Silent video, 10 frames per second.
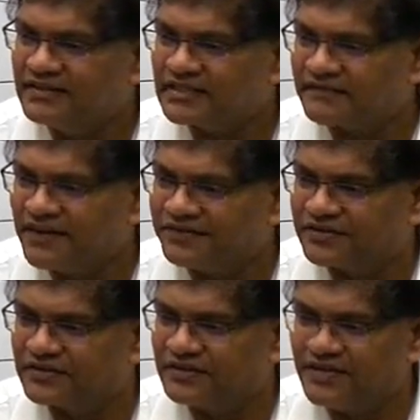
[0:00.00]
civil
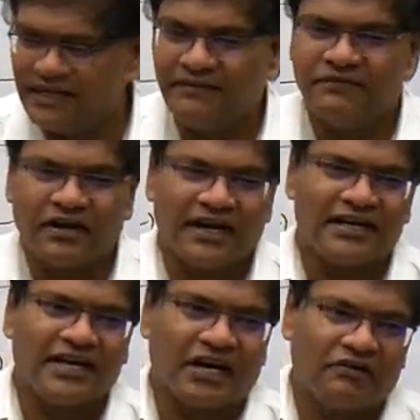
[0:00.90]
servants. Let them work
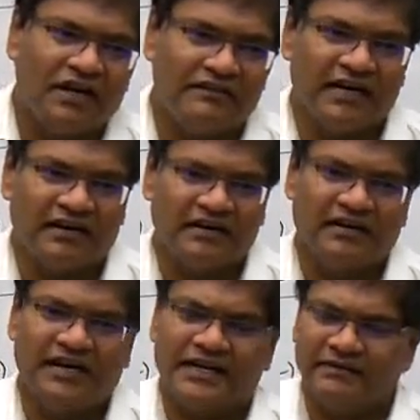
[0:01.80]
at the ground level.
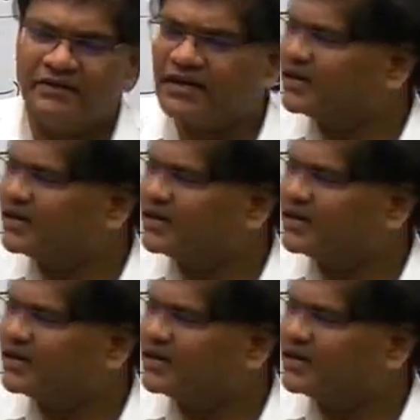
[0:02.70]
Let them